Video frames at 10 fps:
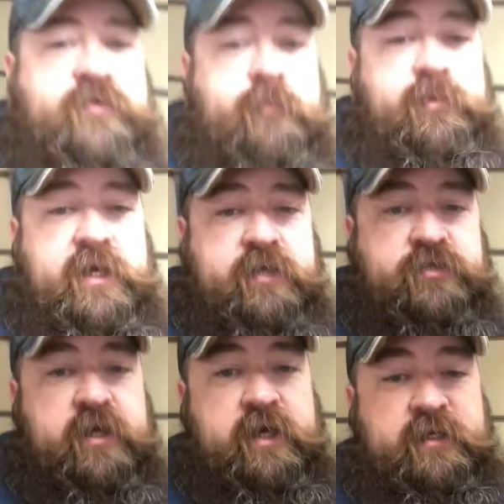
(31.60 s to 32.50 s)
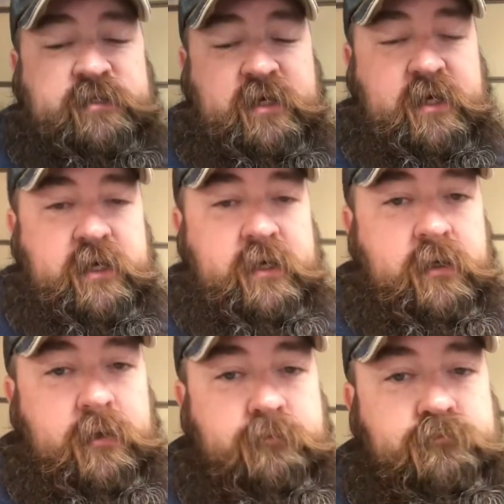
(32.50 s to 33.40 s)
the bench as an
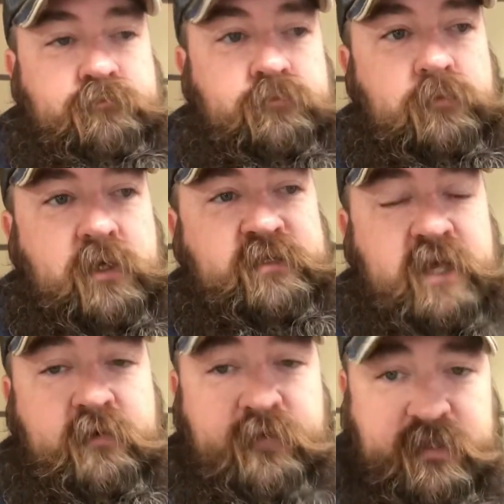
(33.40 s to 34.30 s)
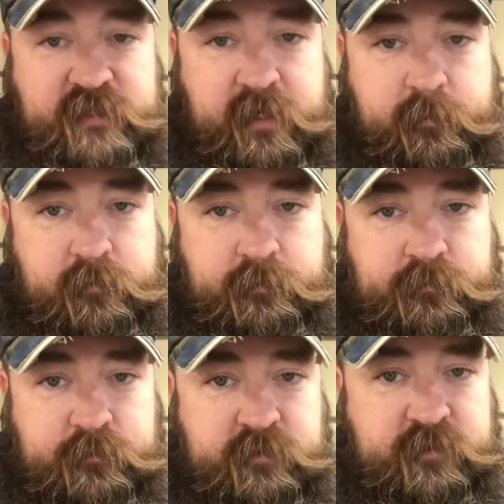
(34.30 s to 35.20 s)
outfeed table,
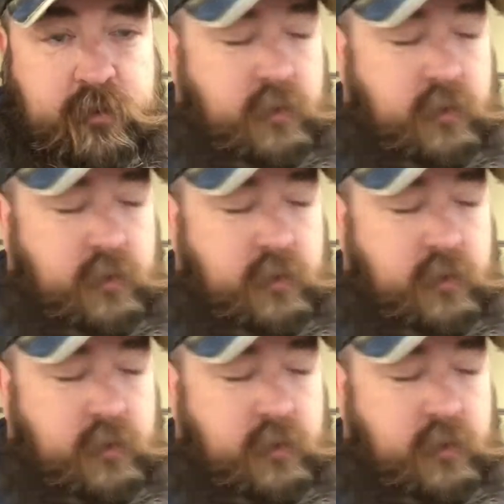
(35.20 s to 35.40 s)
so I